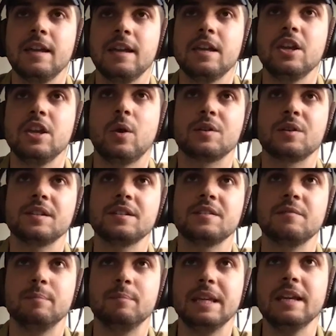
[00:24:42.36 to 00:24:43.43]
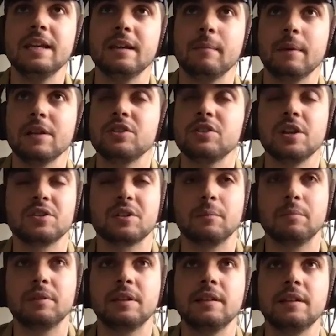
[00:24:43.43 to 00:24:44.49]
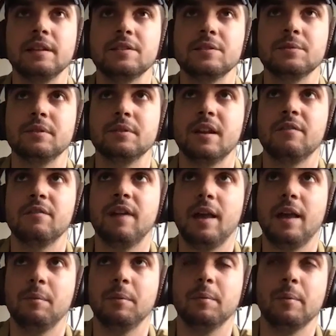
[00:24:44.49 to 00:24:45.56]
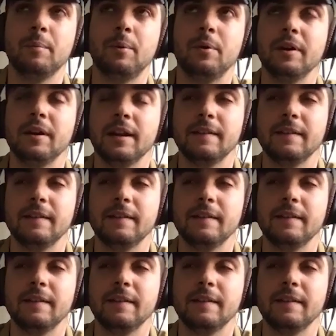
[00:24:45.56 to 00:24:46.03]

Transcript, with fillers: you know, our sense of being might change completely to an unfathomable point.